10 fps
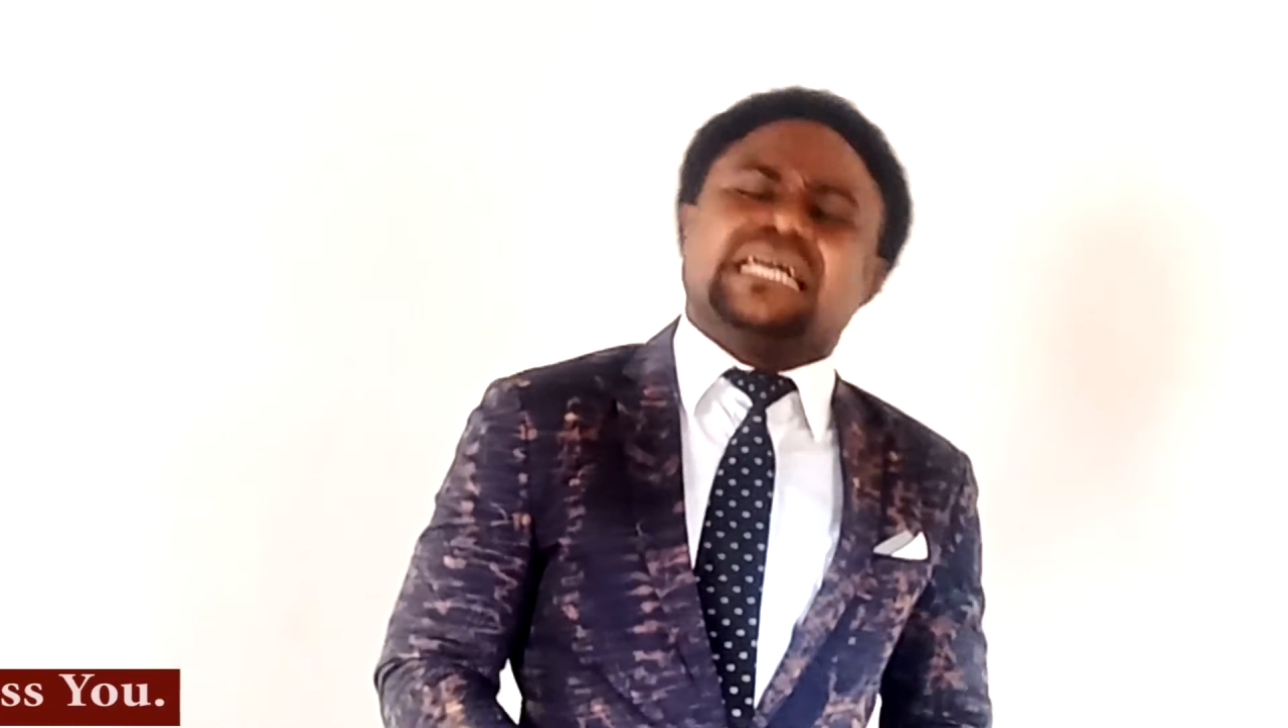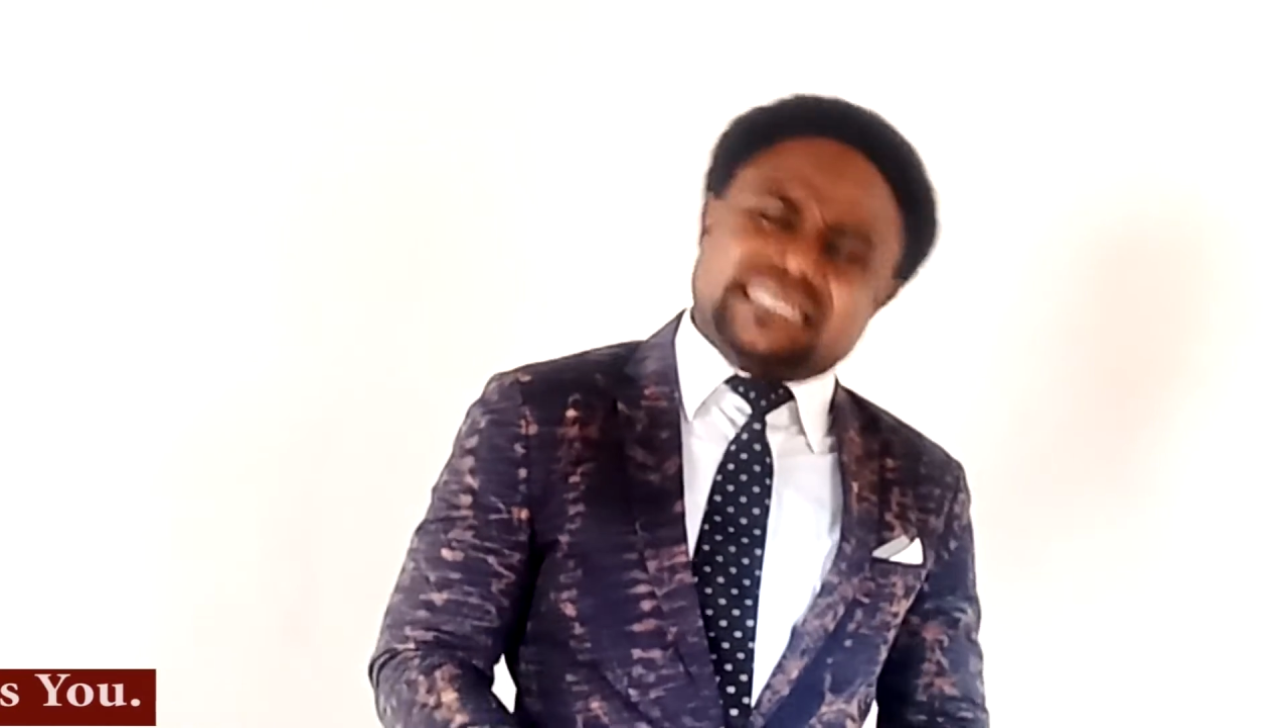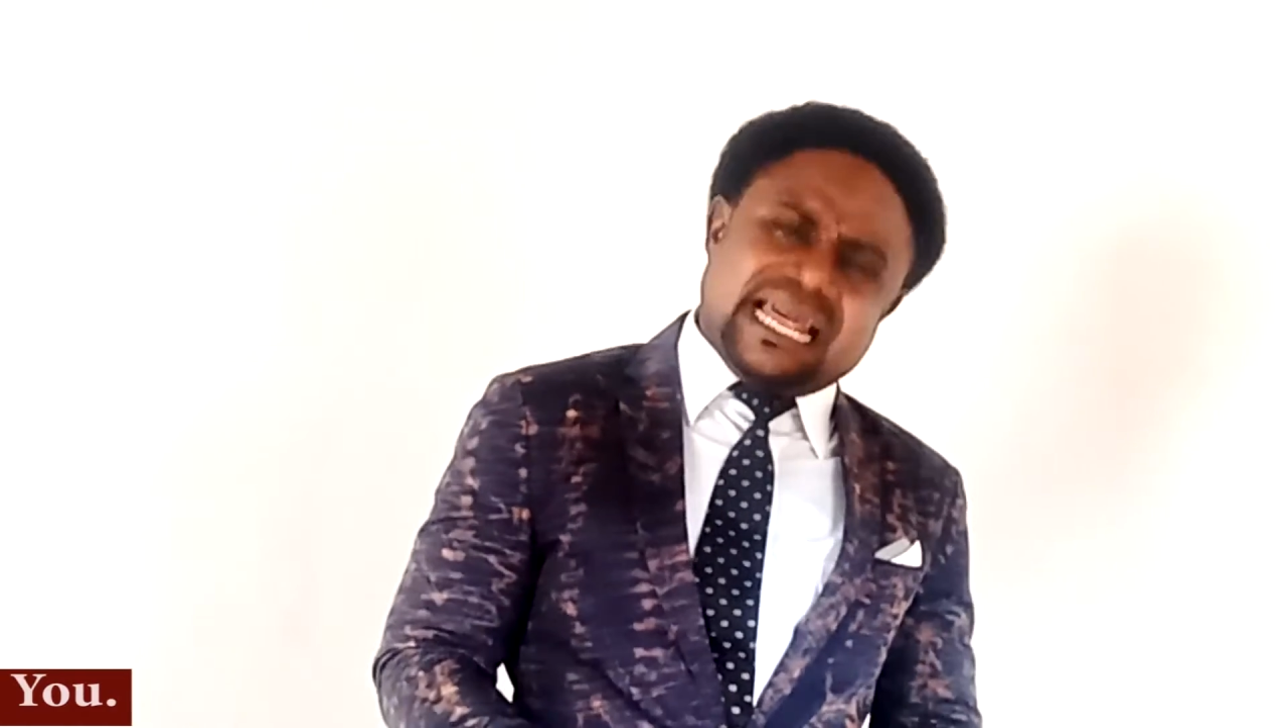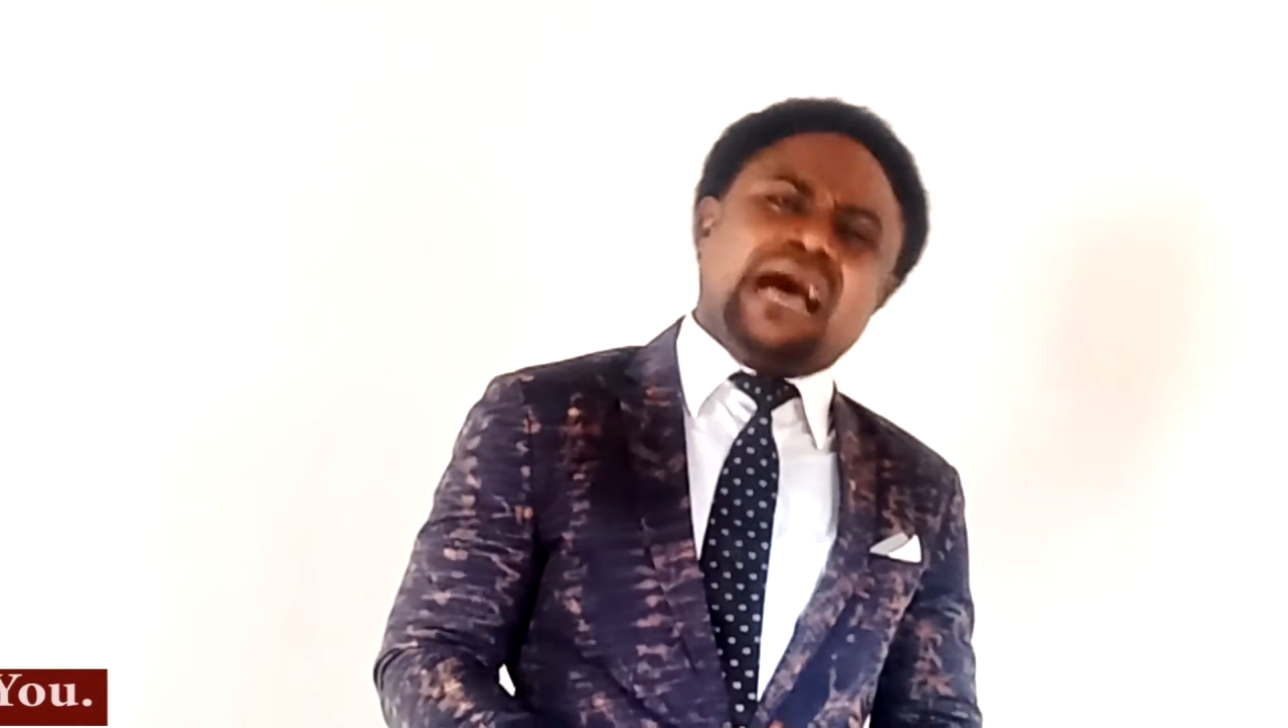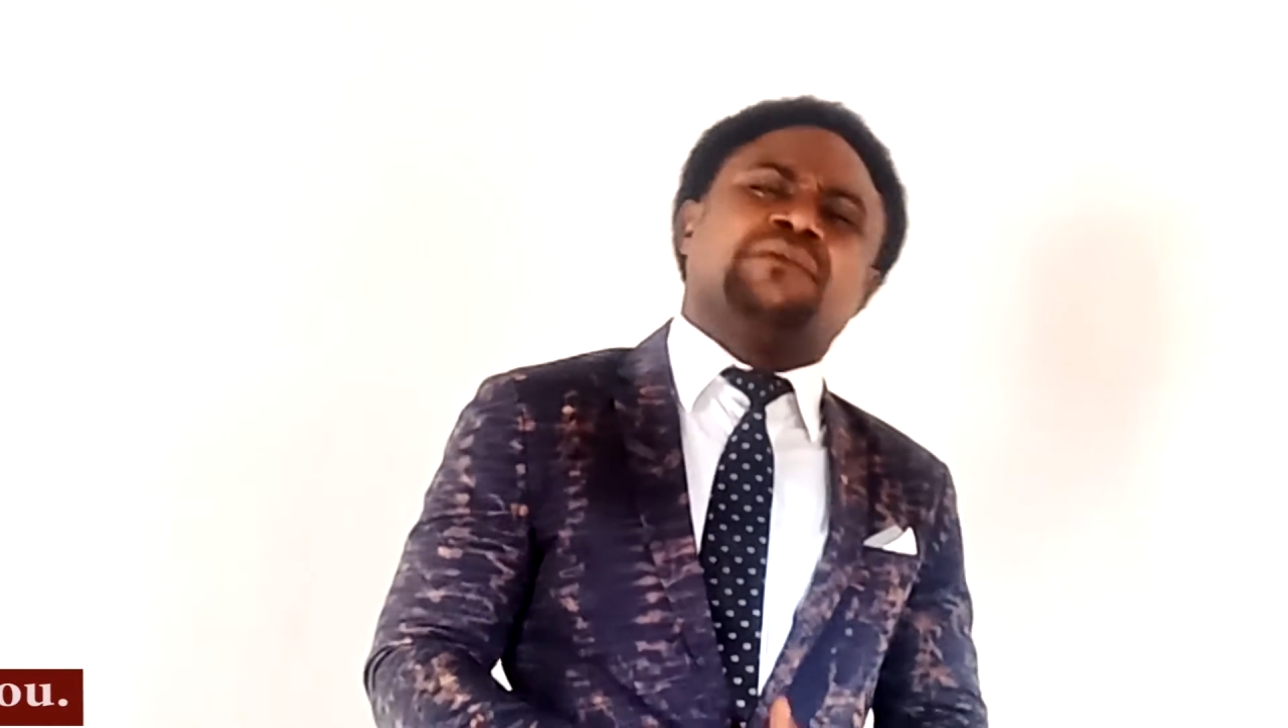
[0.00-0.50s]

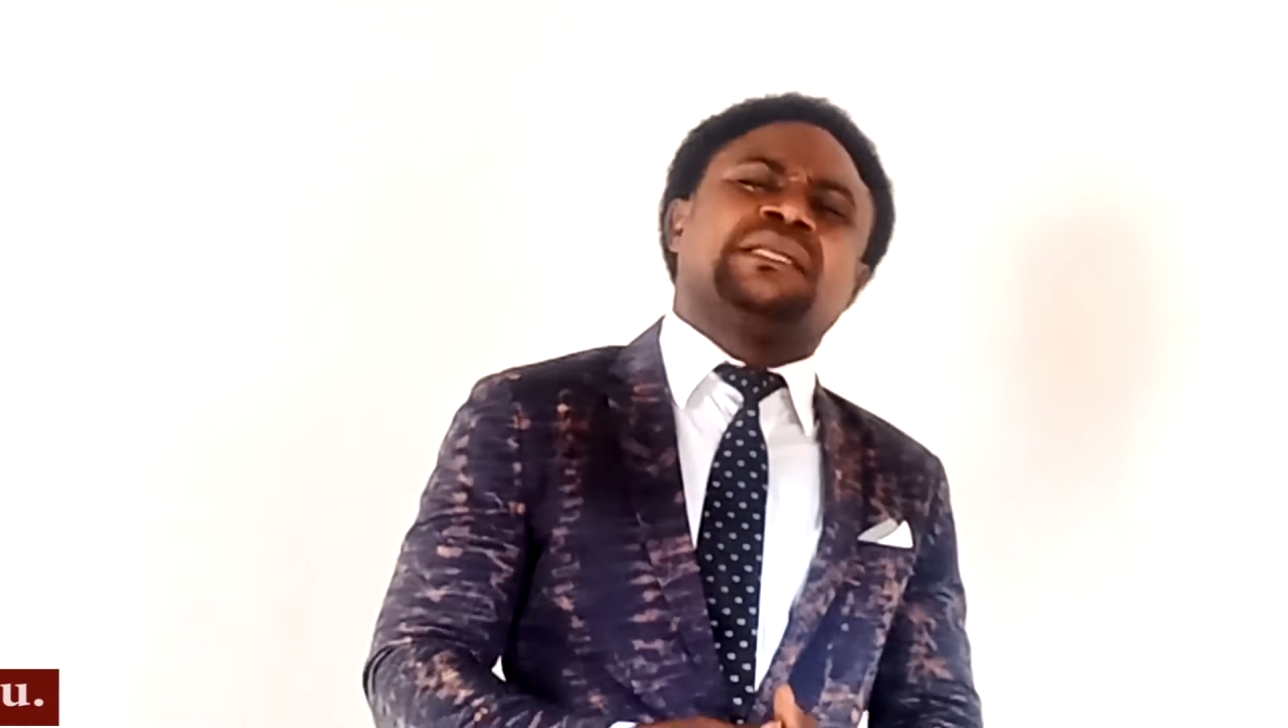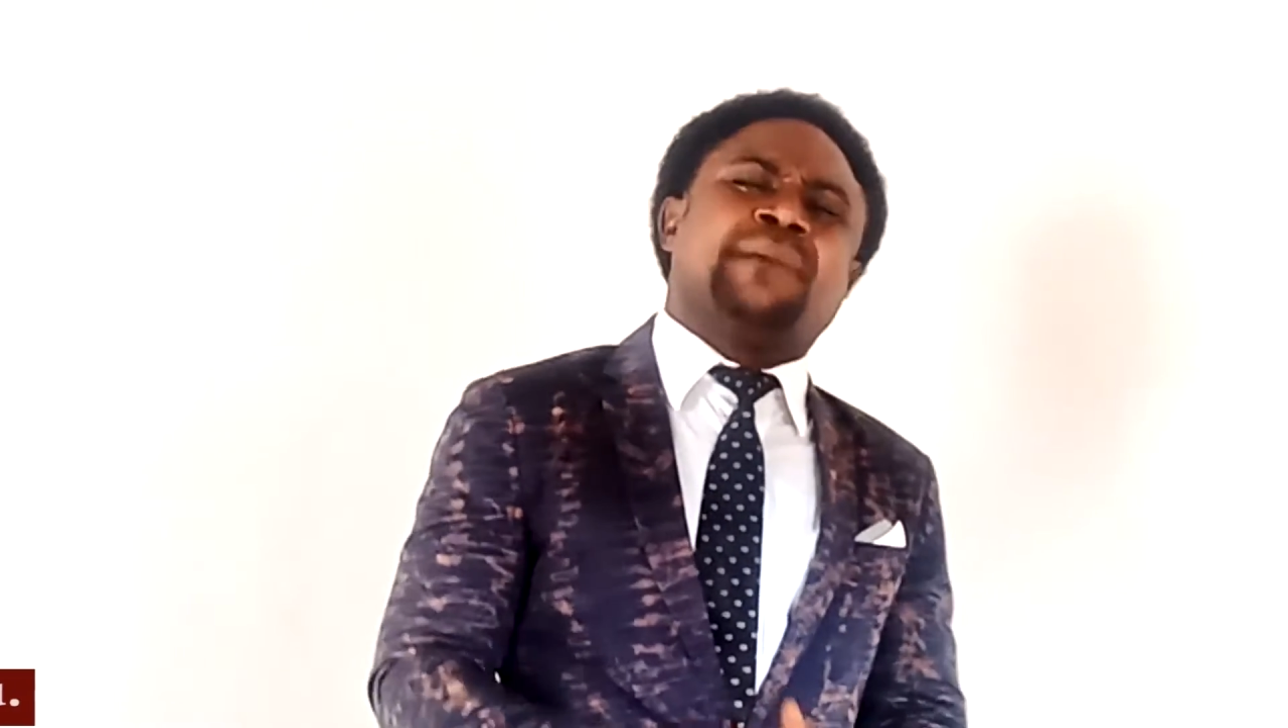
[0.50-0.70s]
Now, the